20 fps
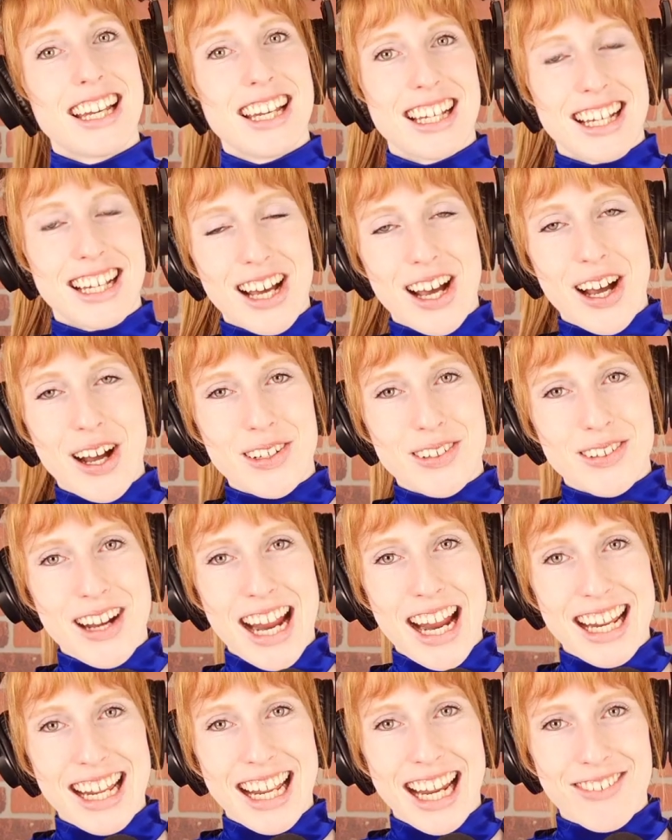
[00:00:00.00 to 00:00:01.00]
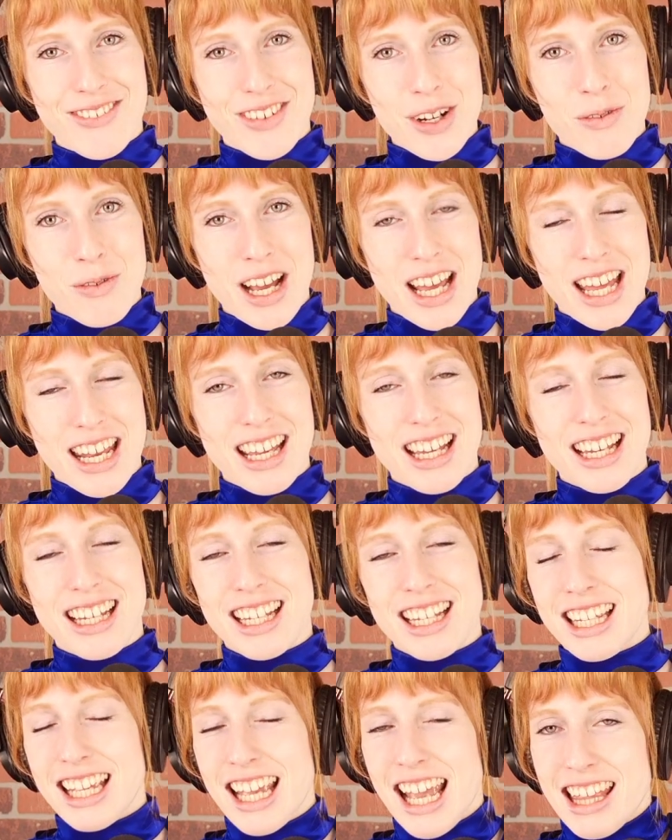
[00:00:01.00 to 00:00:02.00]
All right, everyone.
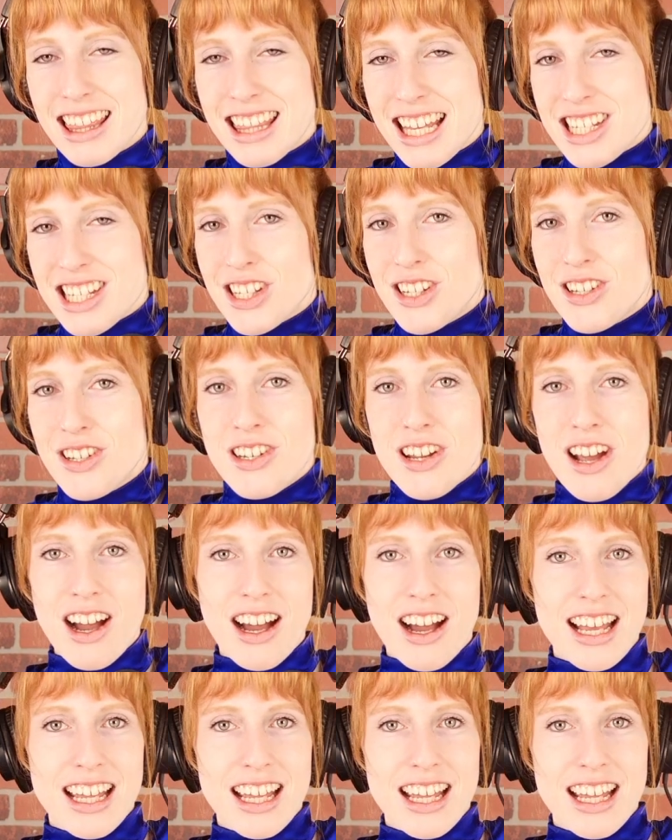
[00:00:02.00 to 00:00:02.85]
Again, that's not